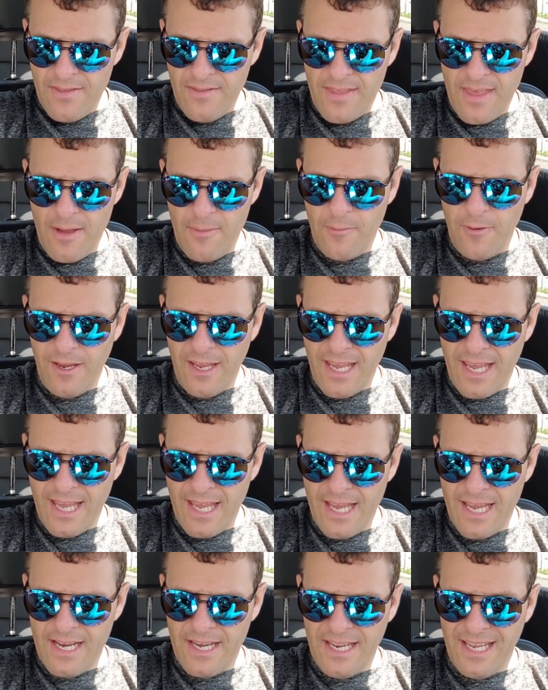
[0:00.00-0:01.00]
Then we
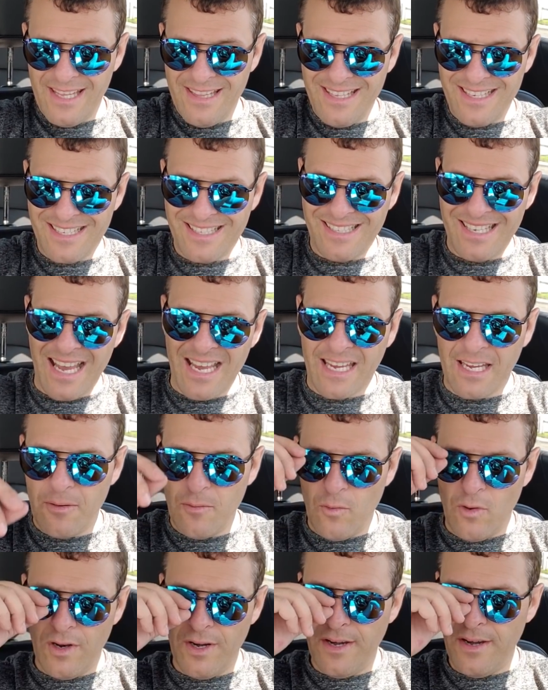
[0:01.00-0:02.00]
had in the
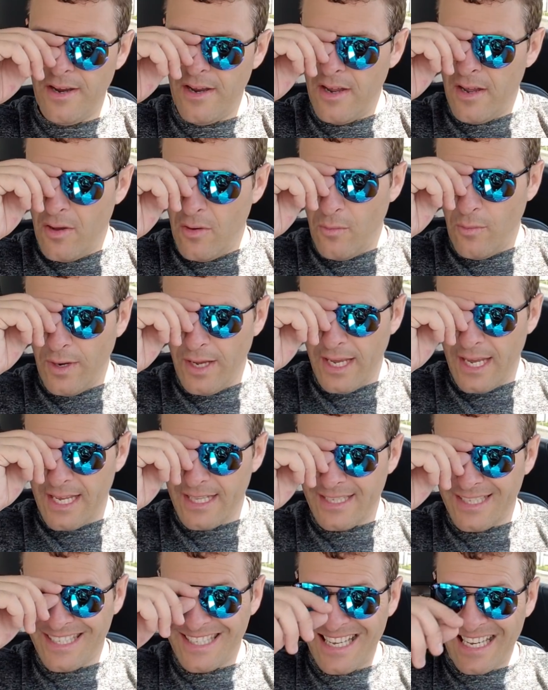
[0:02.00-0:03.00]
second one, we
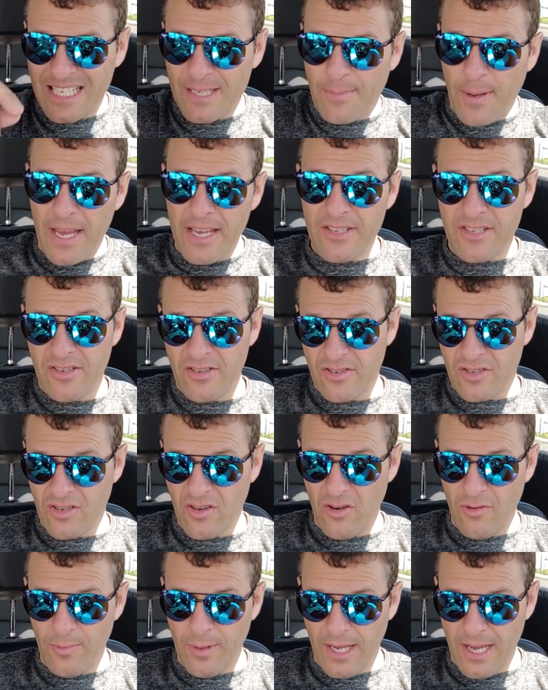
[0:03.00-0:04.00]
had six pacers
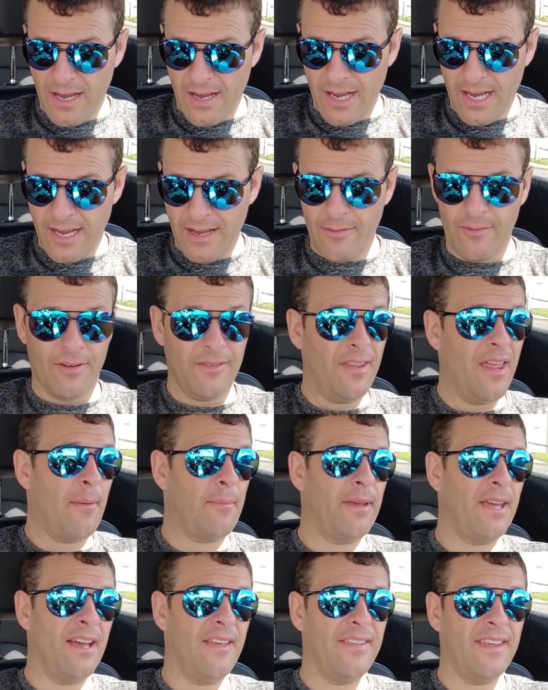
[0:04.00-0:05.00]
go behind, well, not
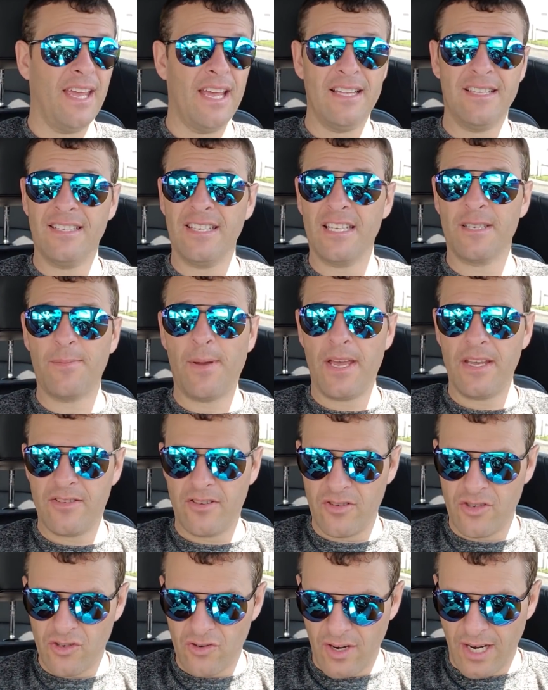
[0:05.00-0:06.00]
behind the gate, six
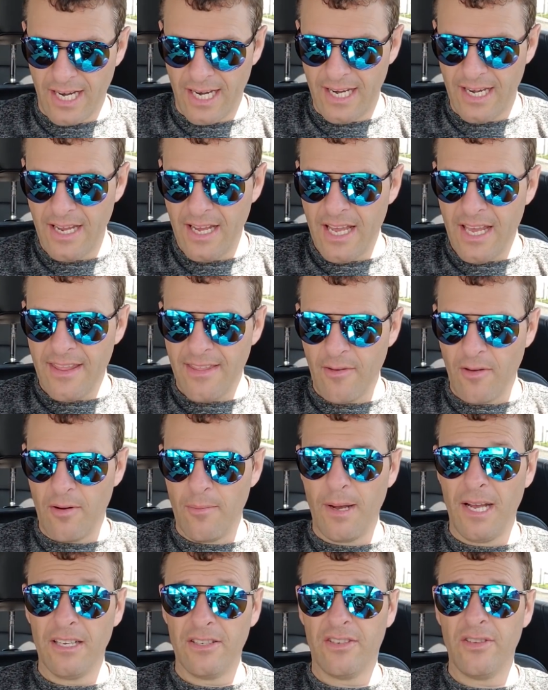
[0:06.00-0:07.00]
pacers train. They went a
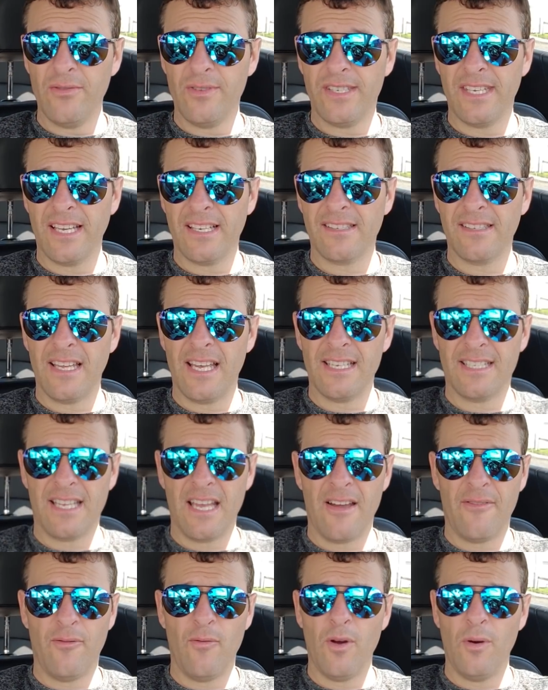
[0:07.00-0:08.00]
mile 2.6 last
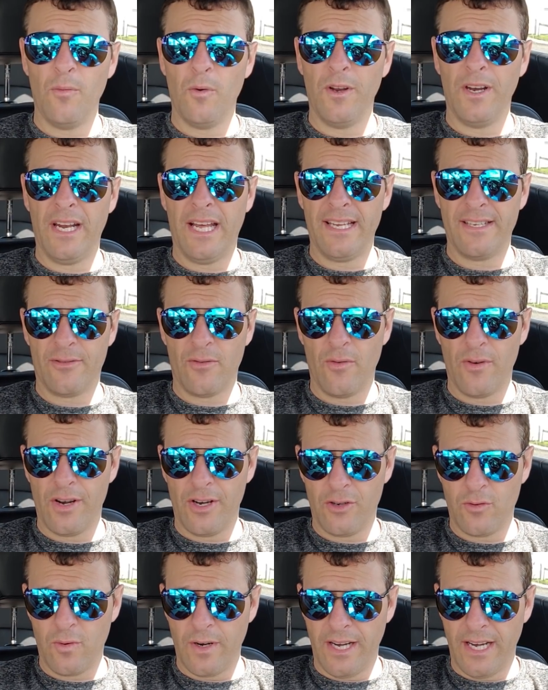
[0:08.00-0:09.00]
half, 1.1 last quarter
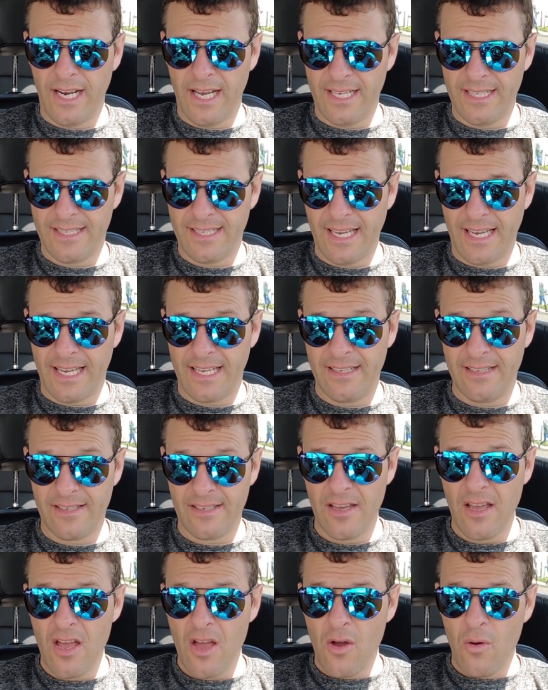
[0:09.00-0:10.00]
and 29
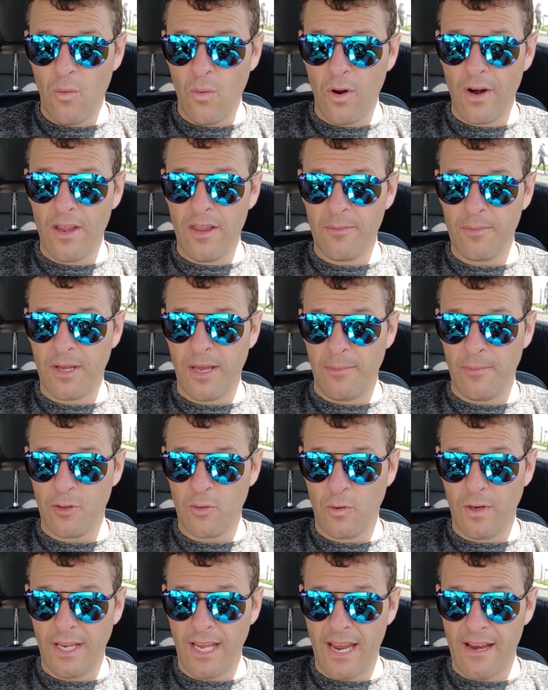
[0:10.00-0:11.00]
seconds. One of them came
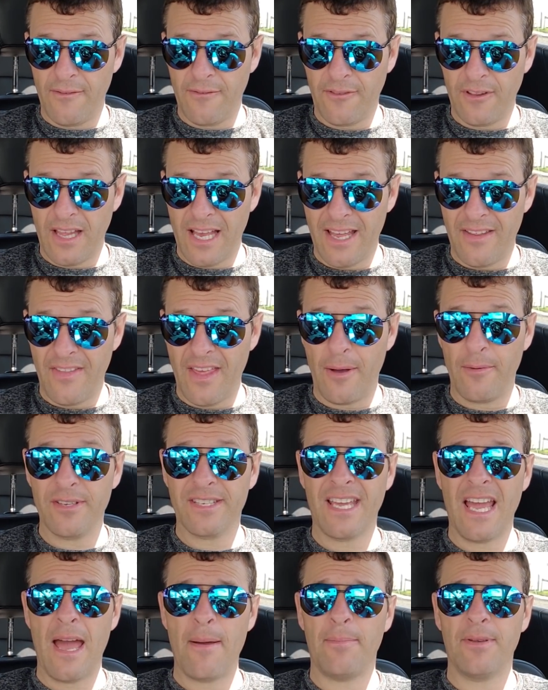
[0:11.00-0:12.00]
28 flat, and that was
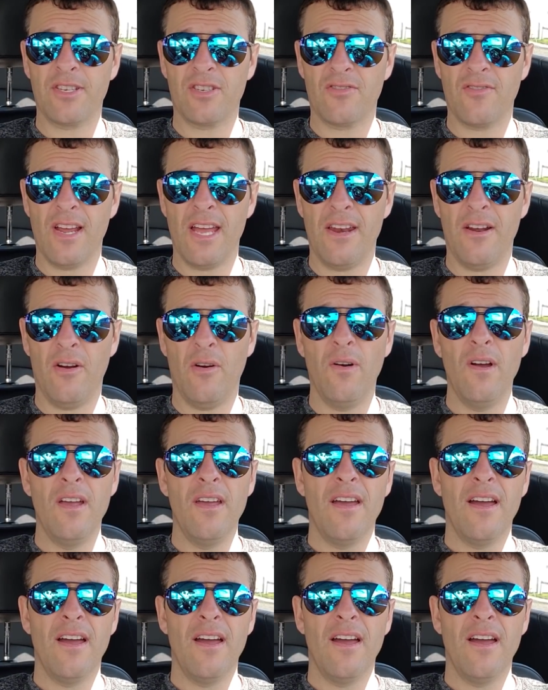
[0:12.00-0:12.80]
Capistrano.